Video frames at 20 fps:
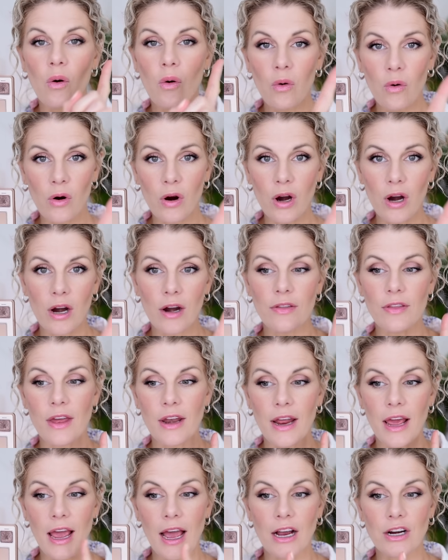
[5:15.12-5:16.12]
or
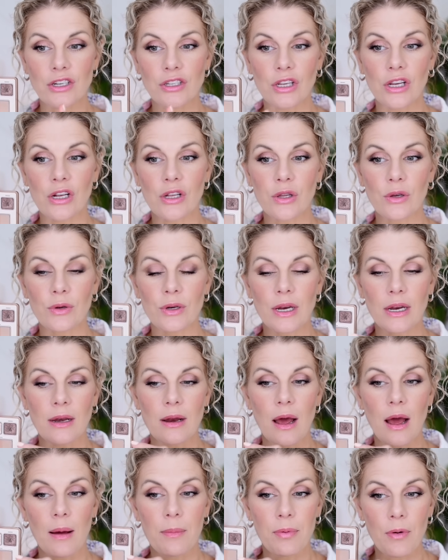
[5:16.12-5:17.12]
that it actually
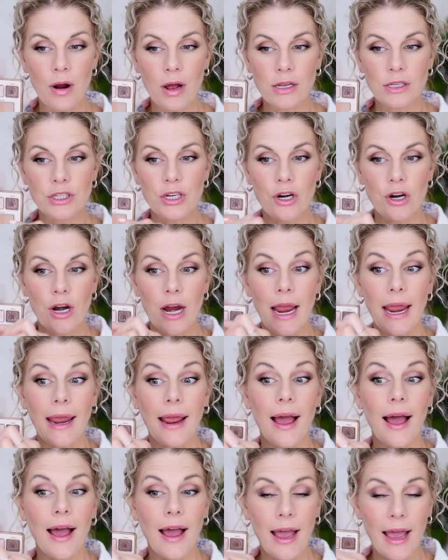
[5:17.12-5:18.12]
included a bronzer,
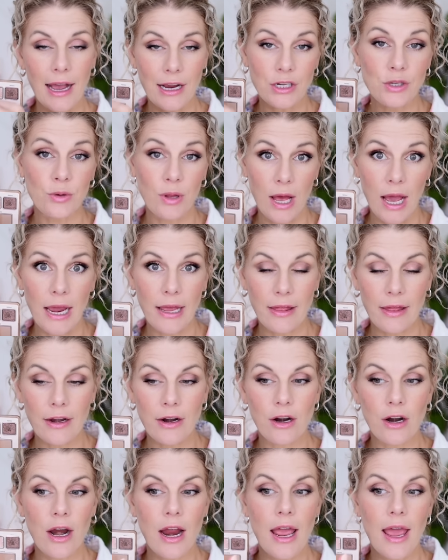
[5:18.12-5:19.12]
a actual
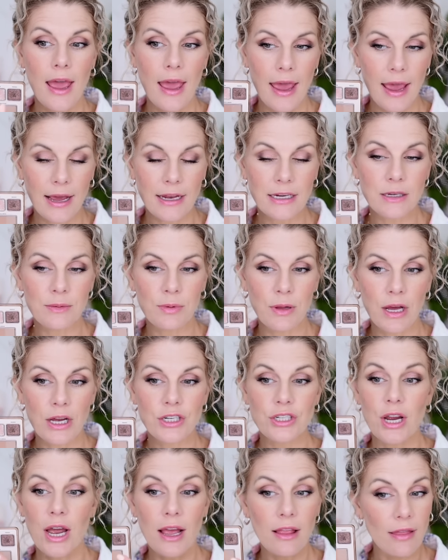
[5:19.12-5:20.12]
highlighter, and a
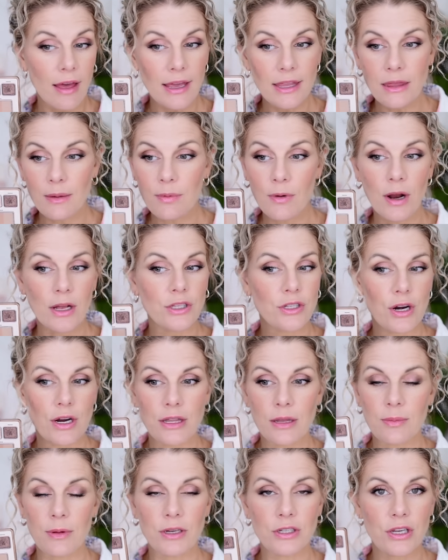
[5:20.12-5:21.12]
blush. I like the bronzer
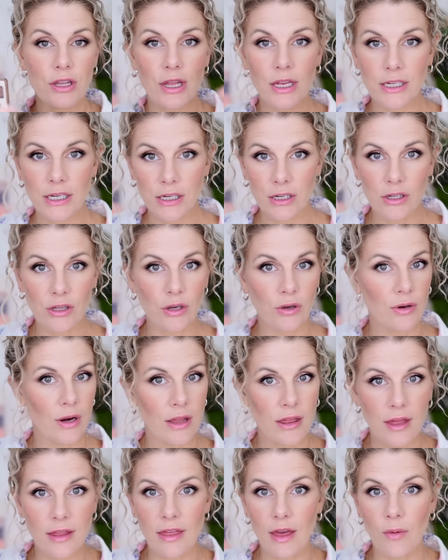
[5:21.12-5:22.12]
and the blush that they did include.
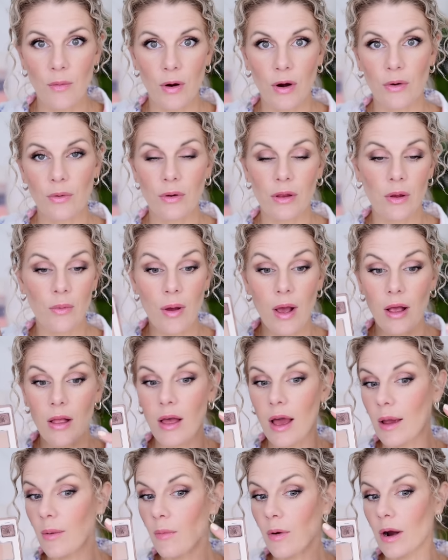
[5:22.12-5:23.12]
I think they work really
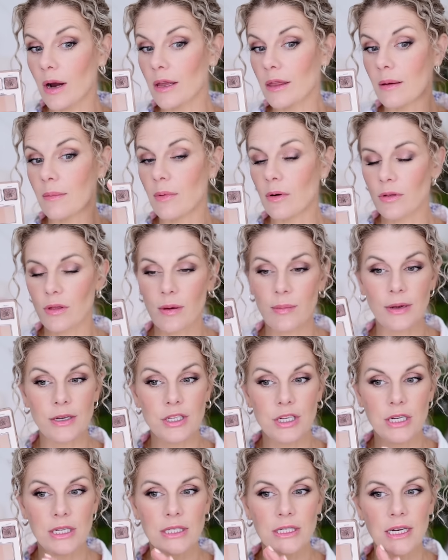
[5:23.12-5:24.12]
well. I'm wearing them both on my
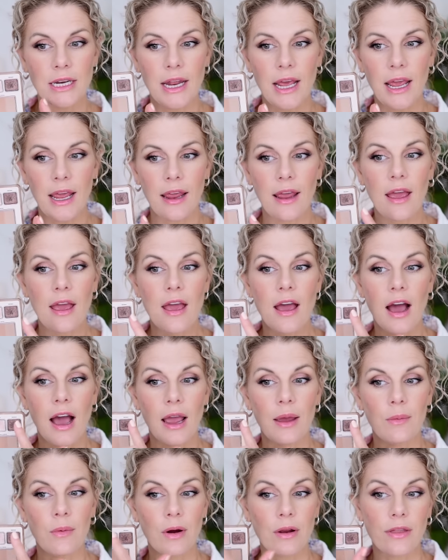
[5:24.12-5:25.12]
cheeks today.
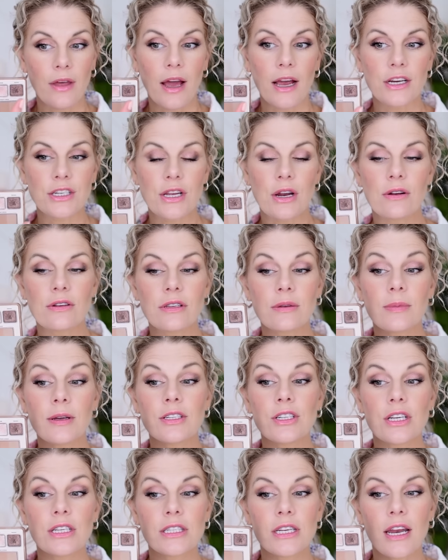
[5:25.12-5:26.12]
I'm wearing the eyeshadows on my
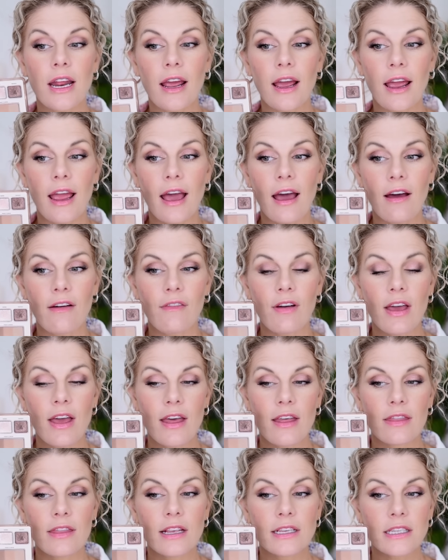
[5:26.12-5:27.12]
cheeks today. I have
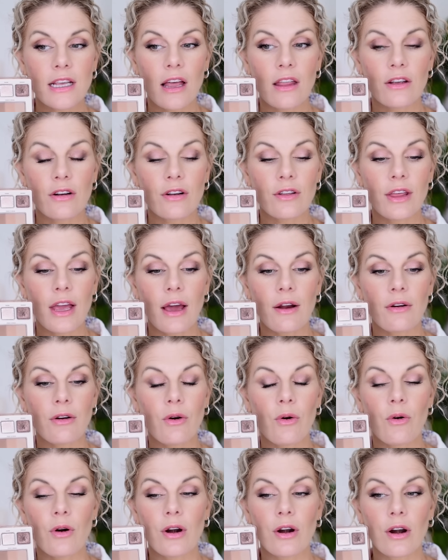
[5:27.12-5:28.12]
this color in the outer
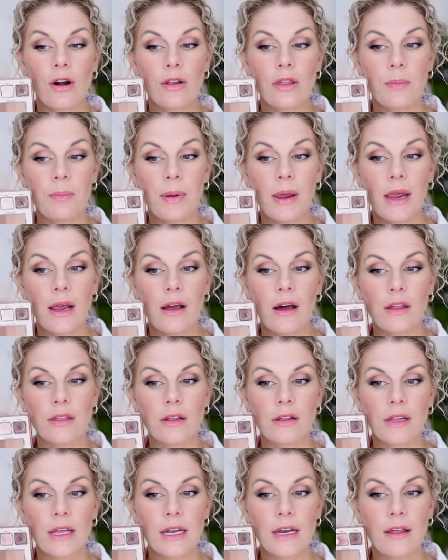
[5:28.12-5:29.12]
corner, the pink on
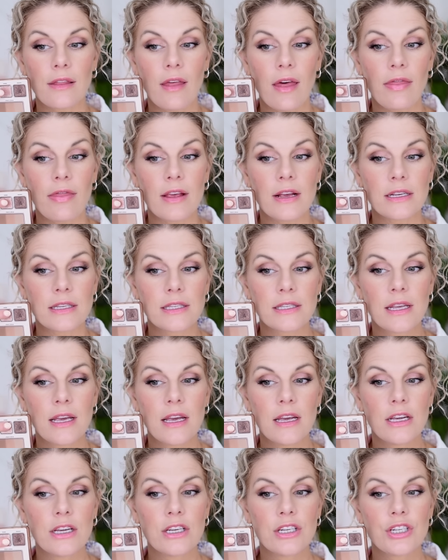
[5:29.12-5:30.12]
the lid, and then this
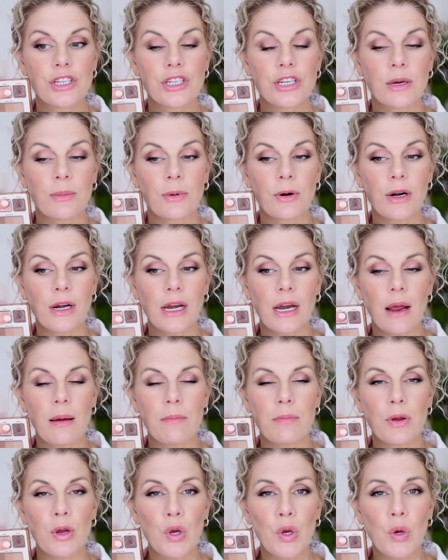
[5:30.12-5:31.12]
shimmery,
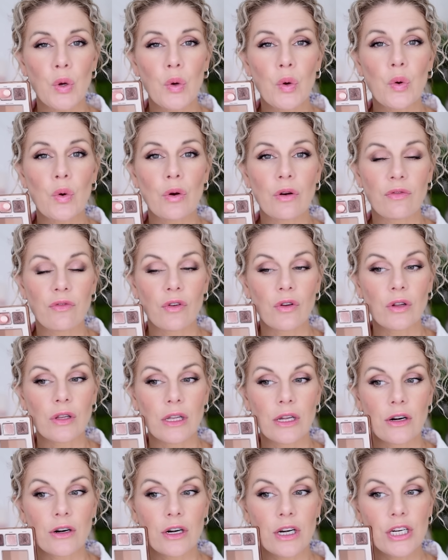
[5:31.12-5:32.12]
beautiful
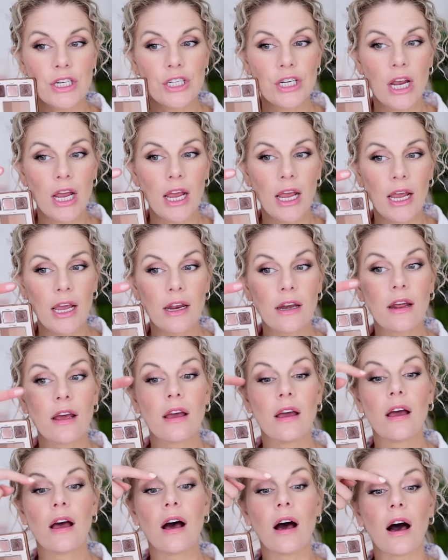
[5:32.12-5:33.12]
glittery
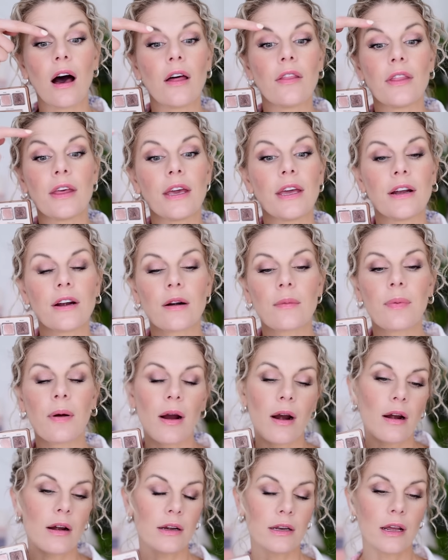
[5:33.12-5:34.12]
shade on the inner
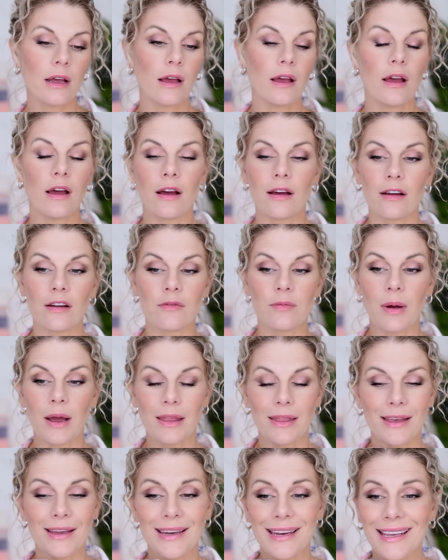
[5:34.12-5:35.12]
part of
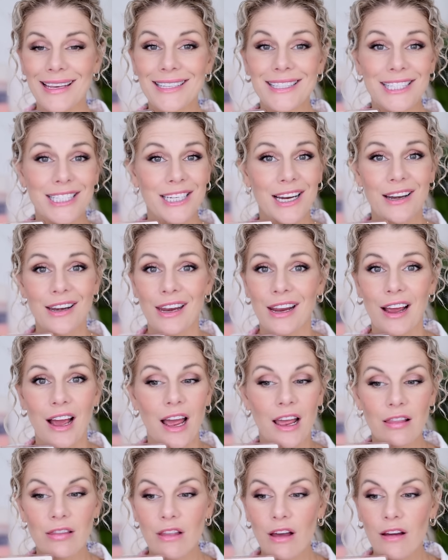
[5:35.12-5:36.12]
my lid. It's stunning.
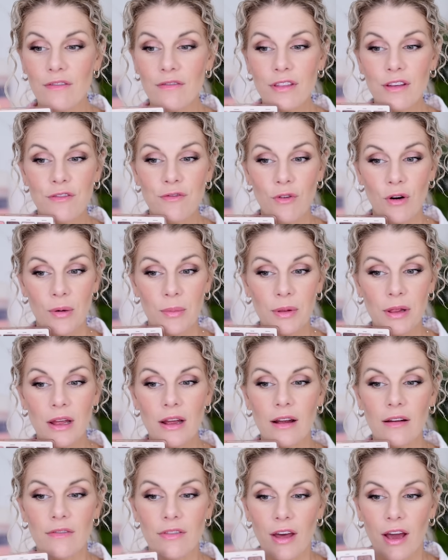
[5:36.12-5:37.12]
I love the formula
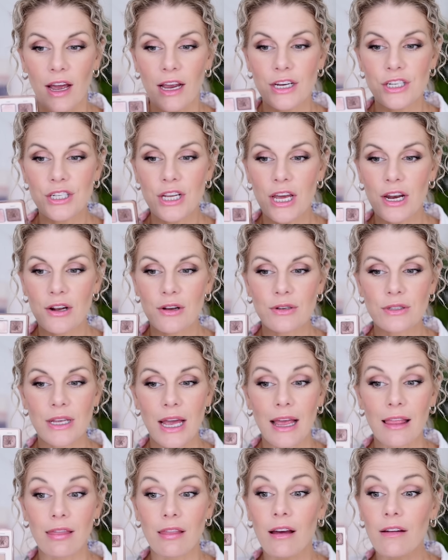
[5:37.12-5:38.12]
of the eyeshadows.
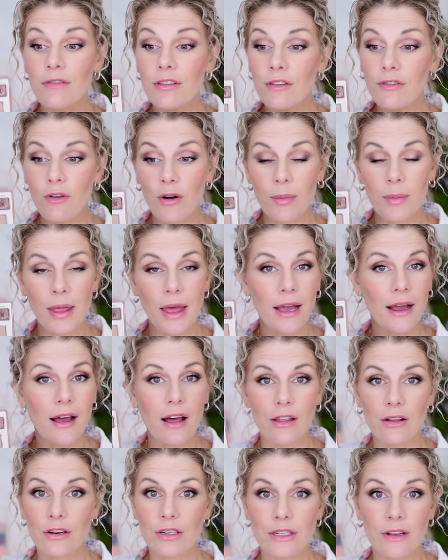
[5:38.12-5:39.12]
I love the formula and
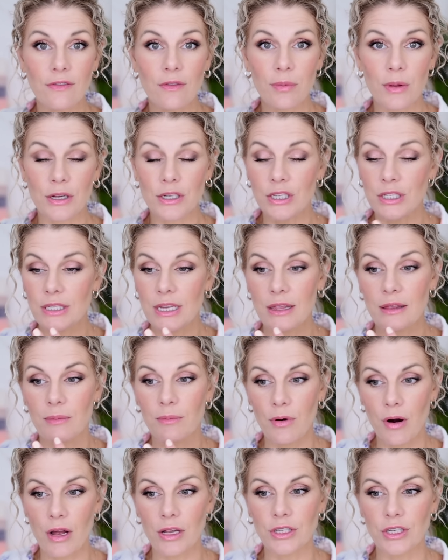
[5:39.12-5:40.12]
colors of the blushes and the
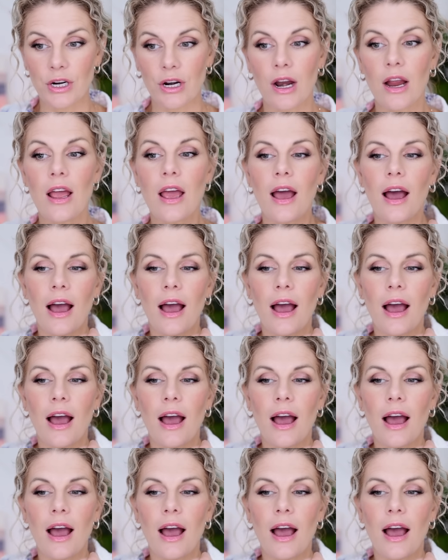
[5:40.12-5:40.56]
bronzer.